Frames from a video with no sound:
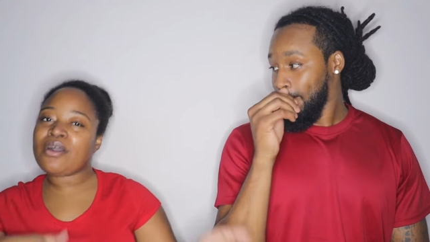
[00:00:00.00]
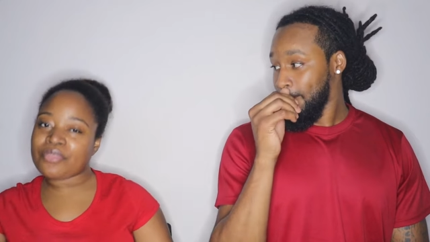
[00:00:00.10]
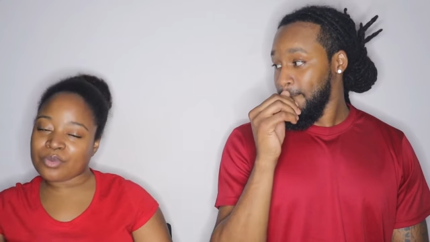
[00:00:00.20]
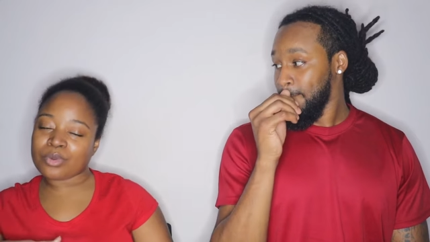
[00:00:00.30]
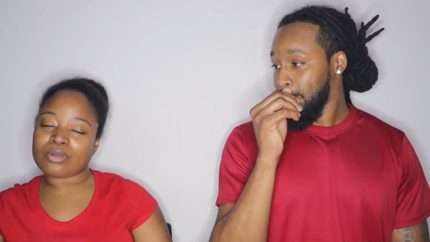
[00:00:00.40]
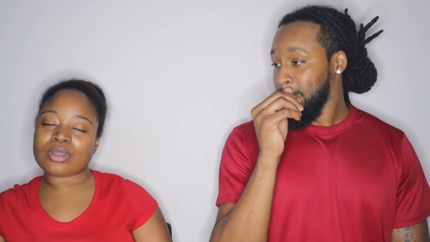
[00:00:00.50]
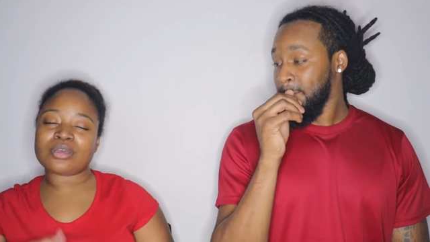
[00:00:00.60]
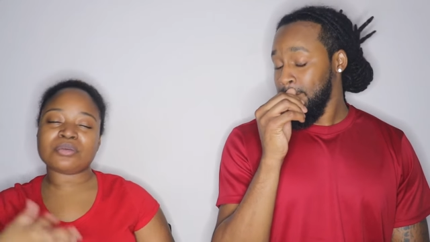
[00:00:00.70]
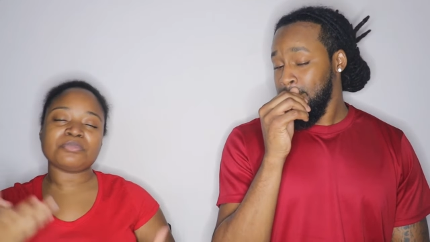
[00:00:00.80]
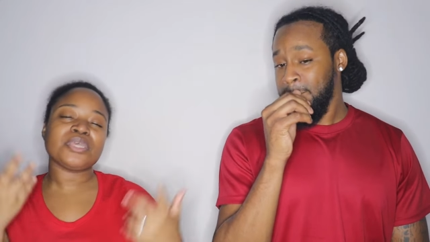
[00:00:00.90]
Speaker 1: other World
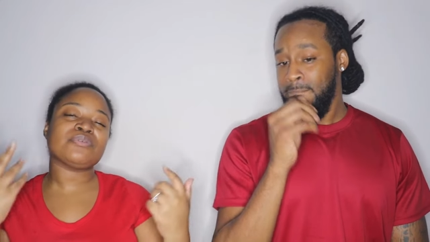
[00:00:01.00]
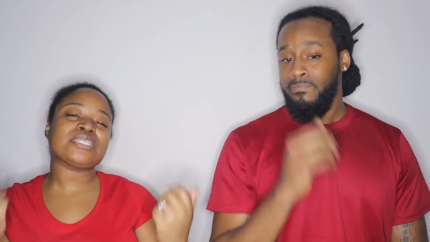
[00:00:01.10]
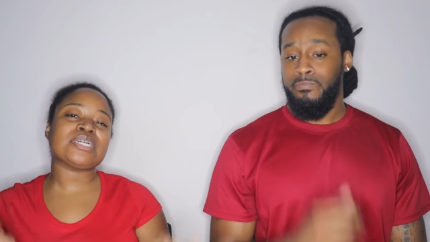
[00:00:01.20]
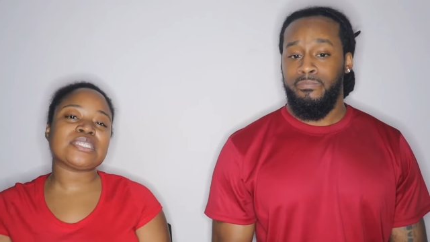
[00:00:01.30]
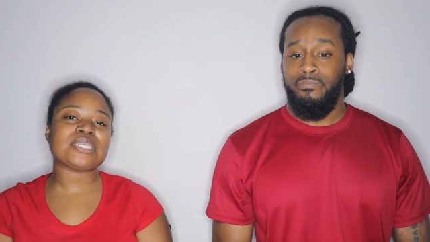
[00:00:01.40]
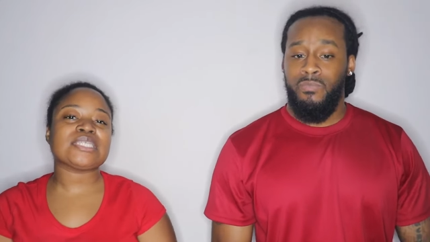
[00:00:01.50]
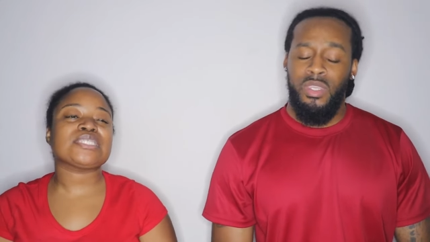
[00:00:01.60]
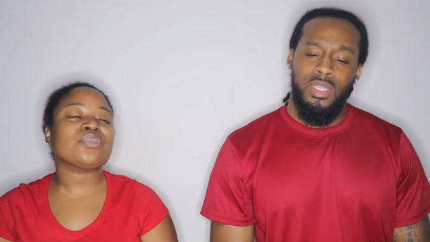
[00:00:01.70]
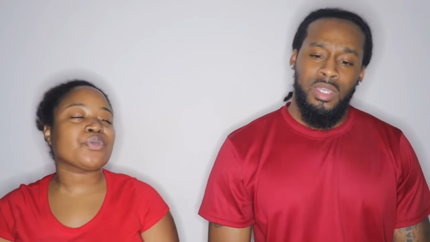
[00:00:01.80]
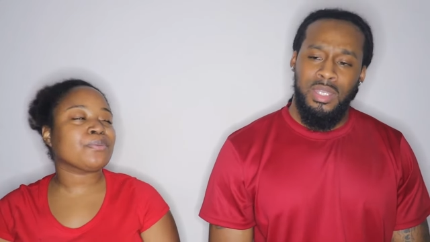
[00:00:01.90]
Cup, it was good to get
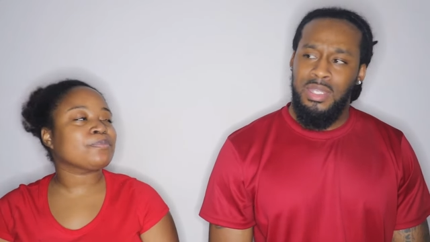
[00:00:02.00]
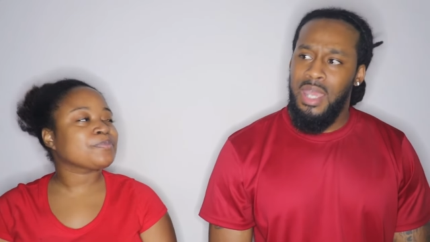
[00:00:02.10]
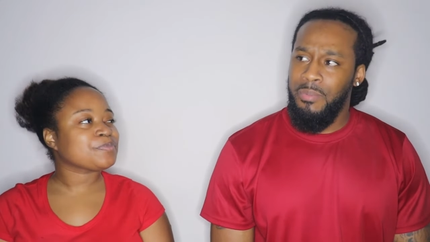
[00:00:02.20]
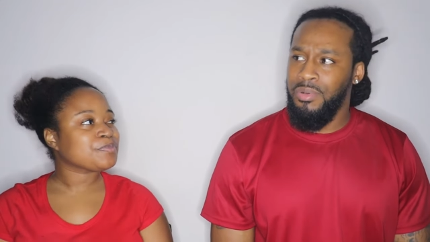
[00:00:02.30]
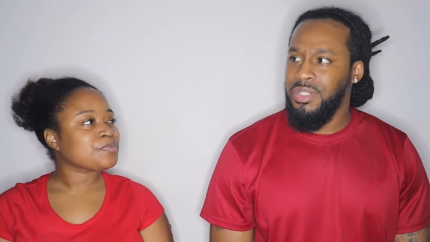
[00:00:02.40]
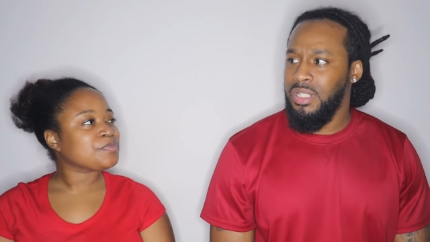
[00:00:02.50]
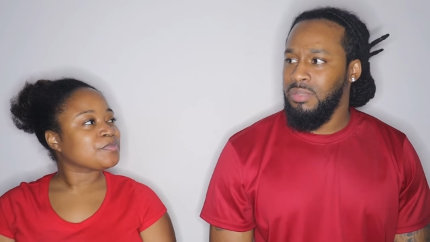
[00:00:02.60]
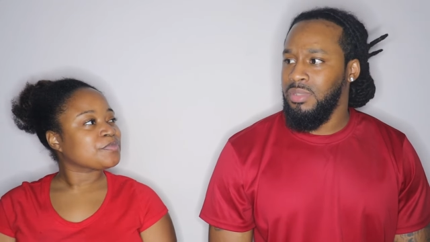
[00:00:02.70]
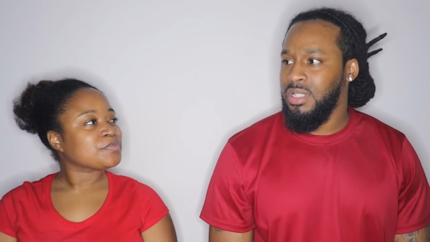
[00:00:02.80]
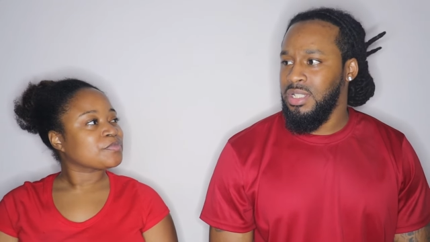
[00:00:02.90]
to know him.
Speaker 2: No, I appreciate
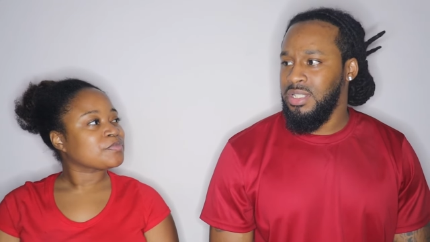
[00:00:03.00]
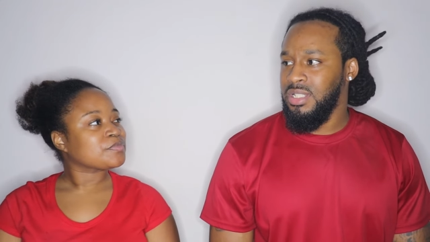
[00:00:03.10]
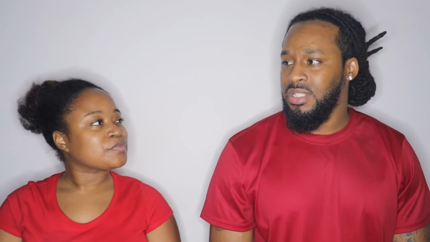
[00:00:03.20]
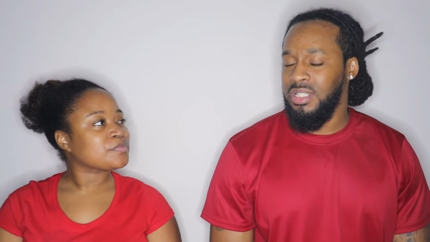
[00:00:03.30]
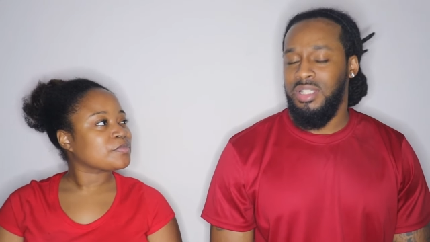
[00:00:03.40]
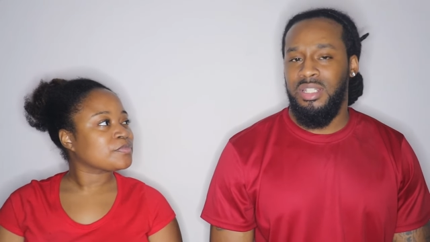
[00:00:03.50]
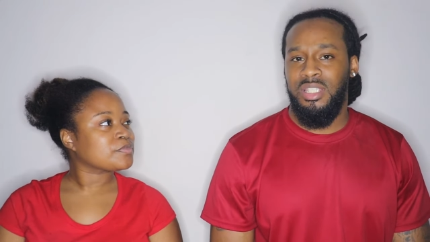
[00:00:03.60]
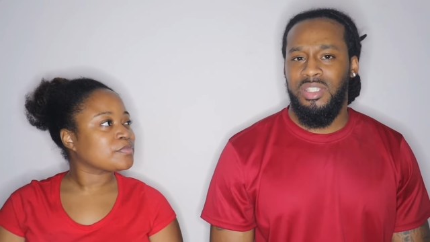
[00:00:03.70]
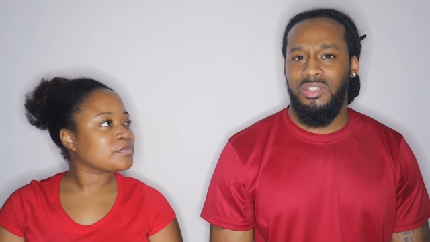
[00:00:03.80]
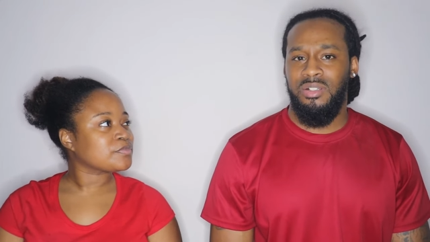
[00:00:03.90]
it because you get to hear
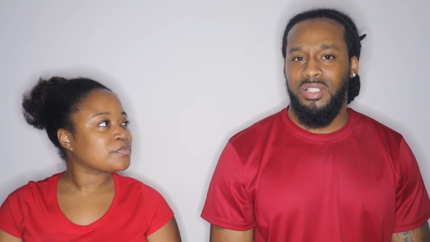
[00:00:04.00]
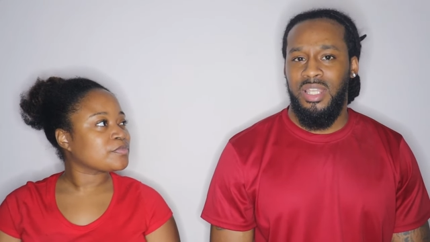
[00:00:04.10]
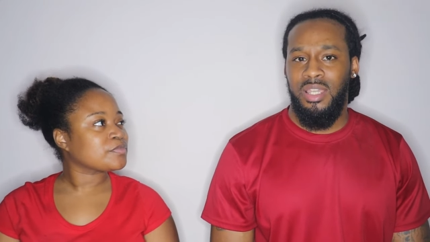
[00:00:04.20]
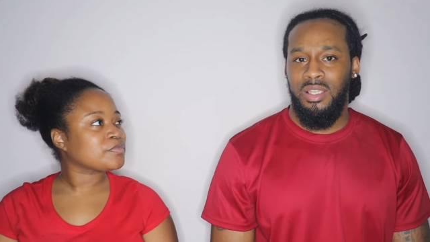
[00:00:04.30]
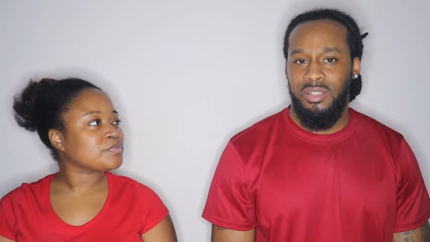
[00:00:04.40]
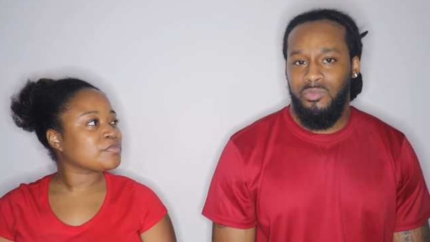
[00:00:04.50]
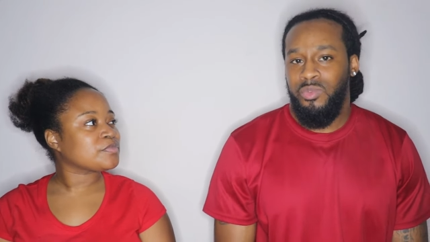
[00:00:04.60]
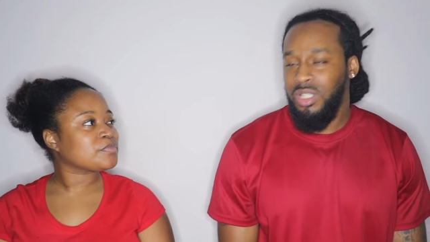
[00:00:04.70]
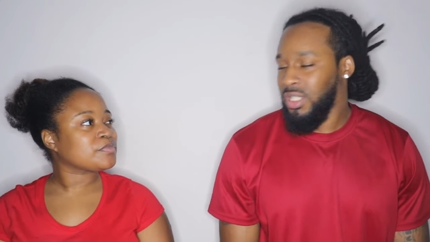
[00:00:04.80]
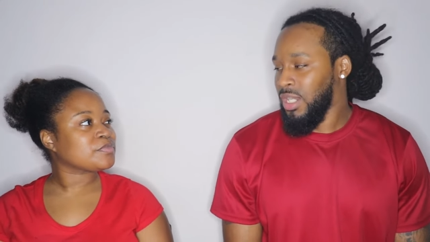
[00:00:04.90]
these stories. Like you,
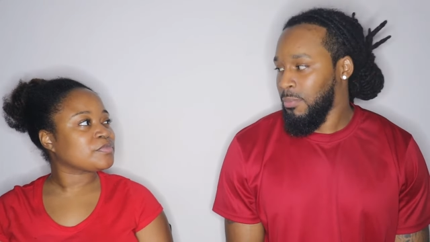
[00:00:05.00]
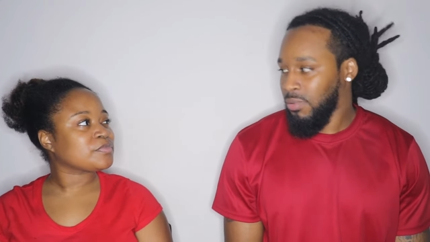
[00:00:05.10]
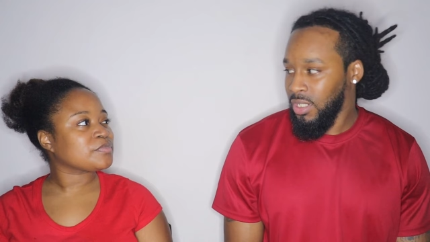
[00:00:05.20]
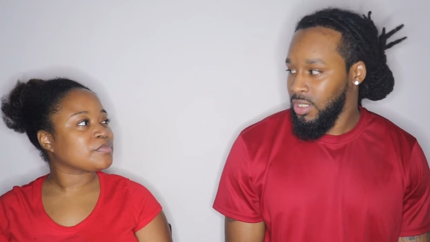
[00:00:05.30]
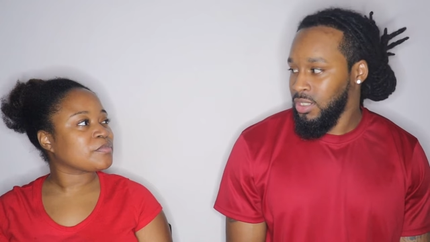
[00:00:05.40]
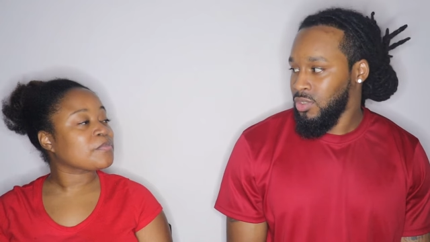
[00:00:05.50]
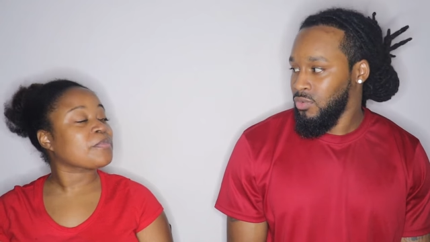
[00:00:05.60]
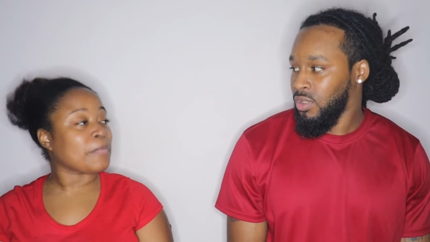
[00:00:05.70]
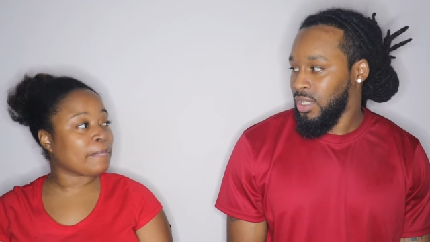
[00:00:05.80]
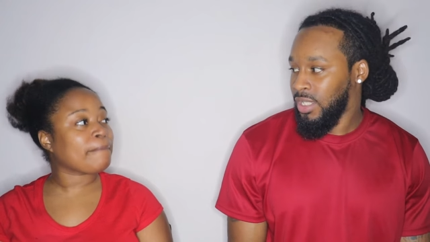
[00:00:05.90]
we're looking at players
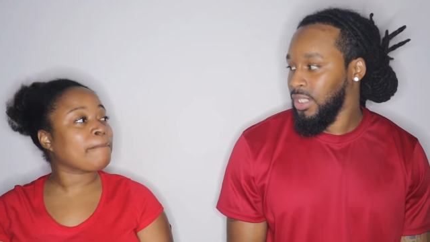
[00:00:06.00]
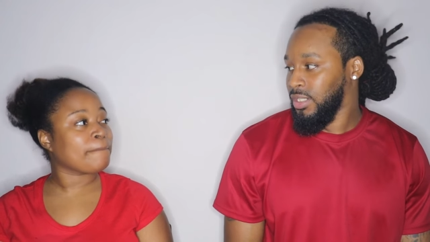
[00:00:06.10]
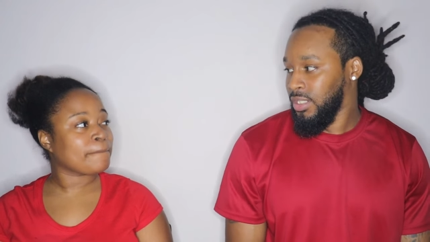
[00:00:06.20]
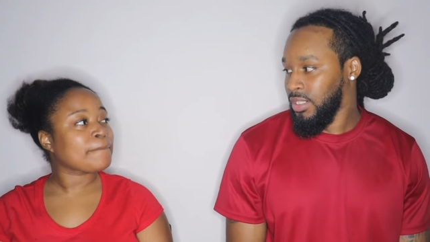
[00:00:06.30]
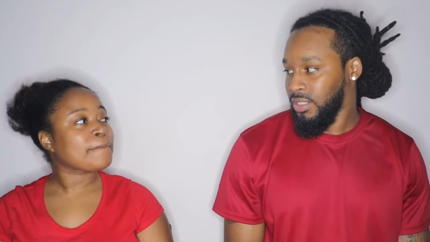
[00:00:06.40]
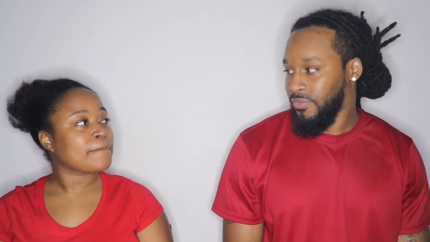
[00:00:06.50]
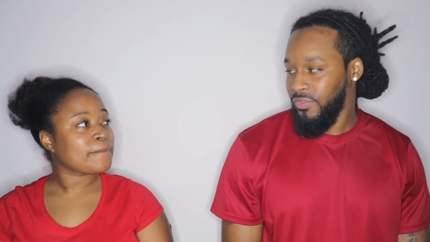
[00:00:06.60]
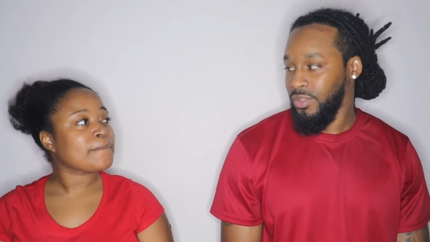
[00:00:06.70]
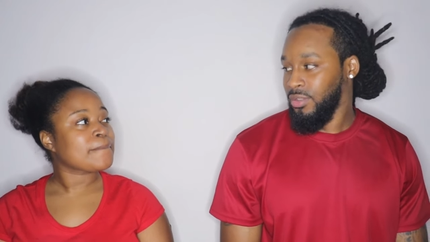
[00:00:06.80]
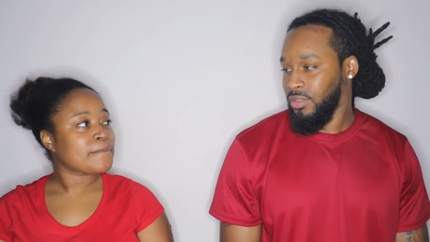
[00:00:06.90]
who are mm-hmm. killing it in the
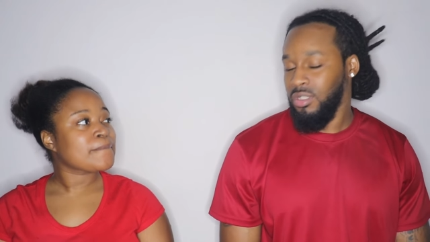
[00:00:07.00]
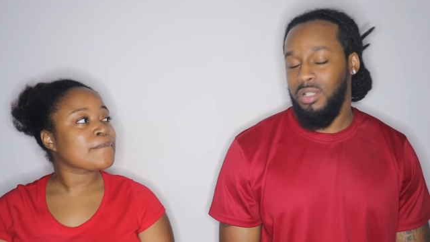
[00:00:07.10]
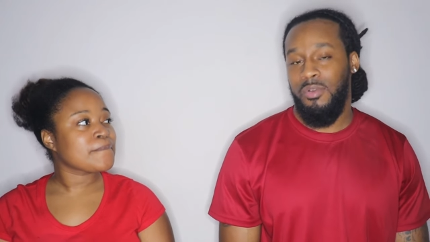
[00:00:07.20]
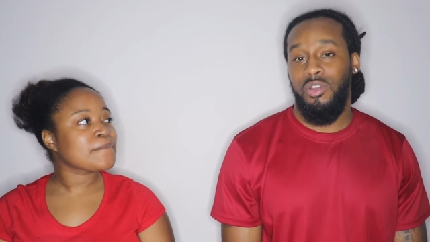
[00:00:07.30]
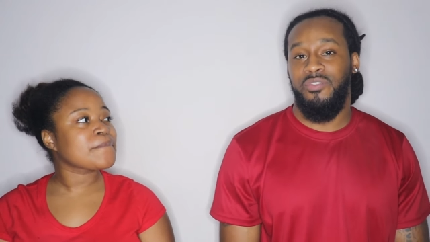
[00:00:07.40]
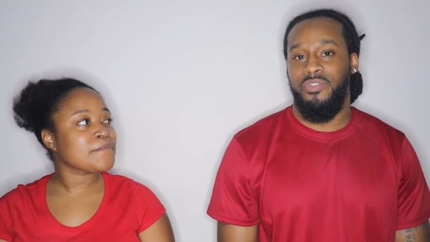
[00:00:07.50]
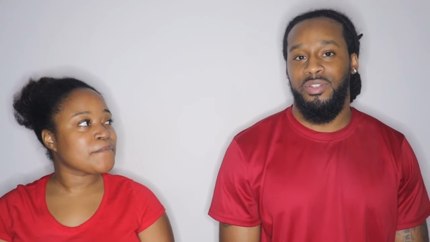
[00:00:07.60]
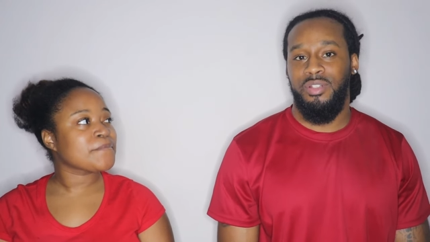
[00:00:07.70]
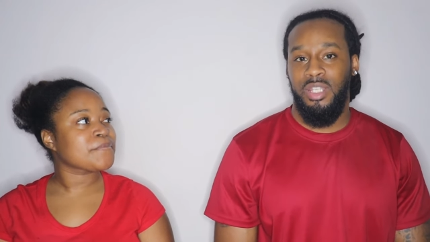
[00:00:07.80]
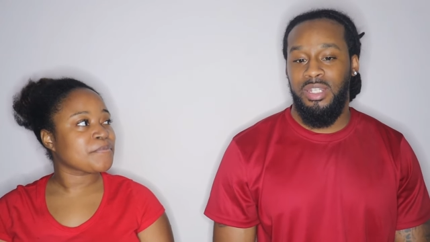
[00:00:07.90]
field. You know, on the mm-hmm.
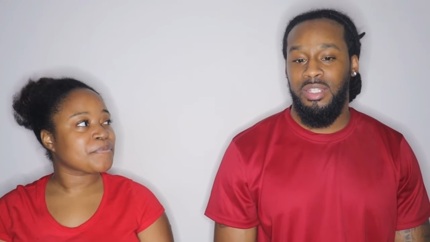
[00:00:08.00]
field, and